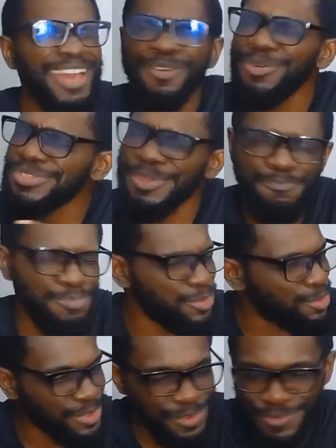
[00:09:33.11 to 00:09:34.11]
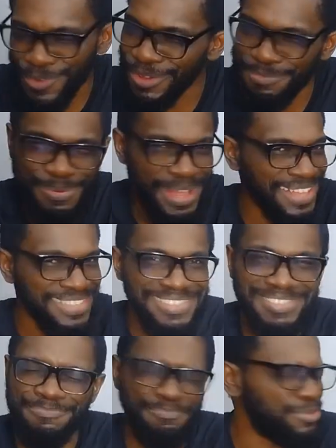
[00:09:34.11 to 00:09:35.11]
It was a beautiful
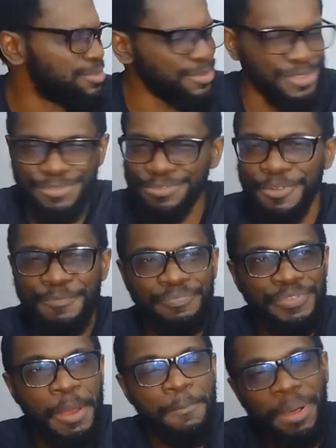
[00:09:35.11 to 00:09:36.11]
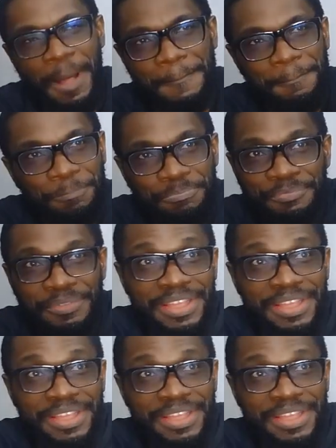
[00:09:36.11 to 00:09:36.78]
pass. Beautiful. But